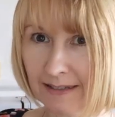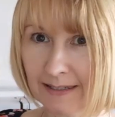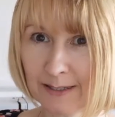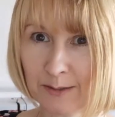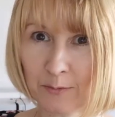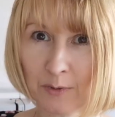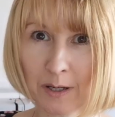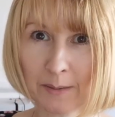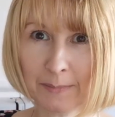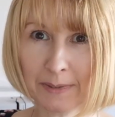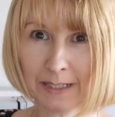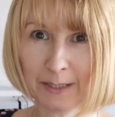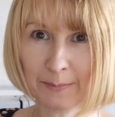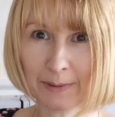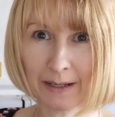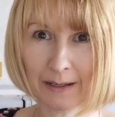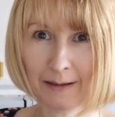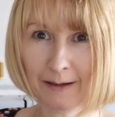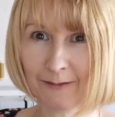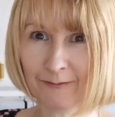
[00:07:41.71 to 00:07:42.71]
This is what I mean
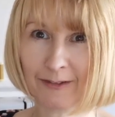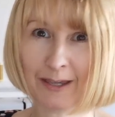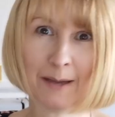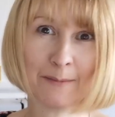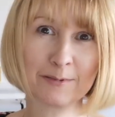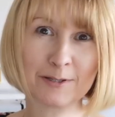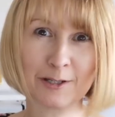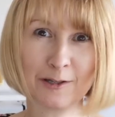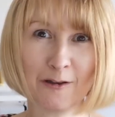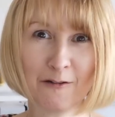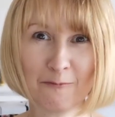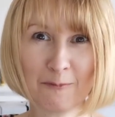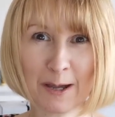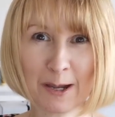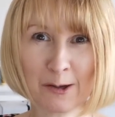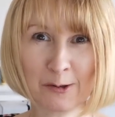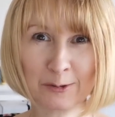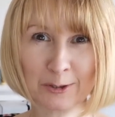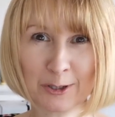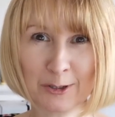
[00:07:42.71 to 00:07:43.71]
about, I've kept a lot of
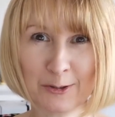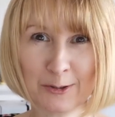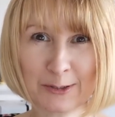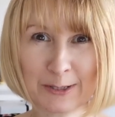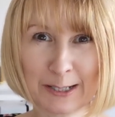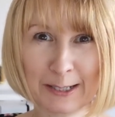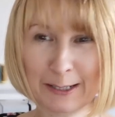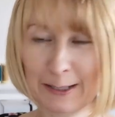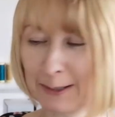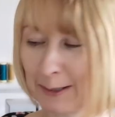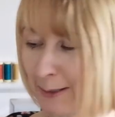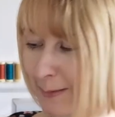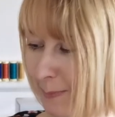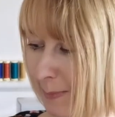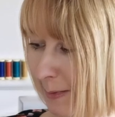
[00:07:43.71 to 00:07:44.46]
my old coat hangers,